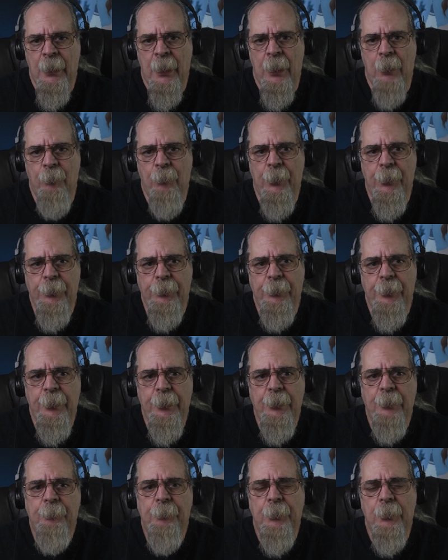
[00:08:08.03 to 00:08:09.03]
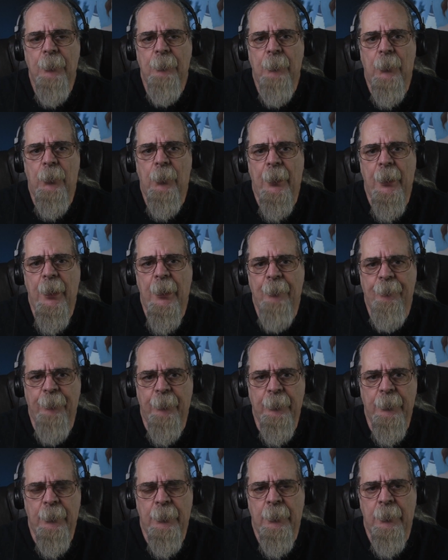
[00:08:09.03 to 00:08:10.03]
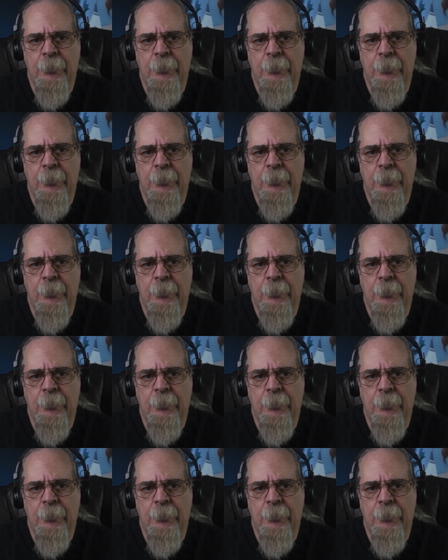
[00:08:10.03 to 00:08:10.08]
and where you need to put more effort.